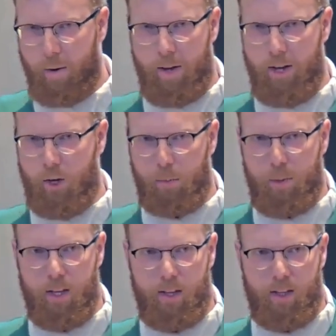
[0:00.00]
He could
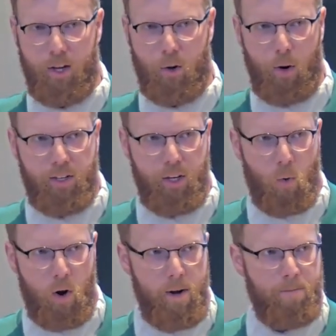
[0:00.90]
be the anointed
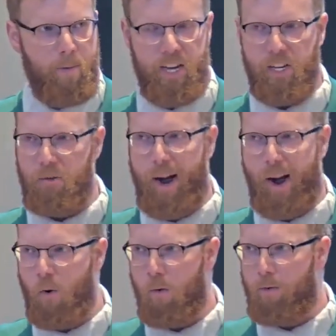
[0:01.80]
one. He is
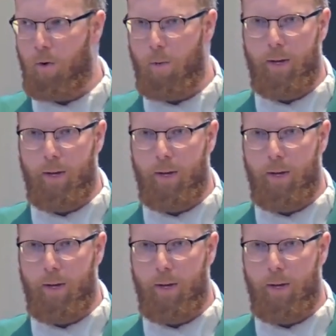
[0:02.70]
powerful.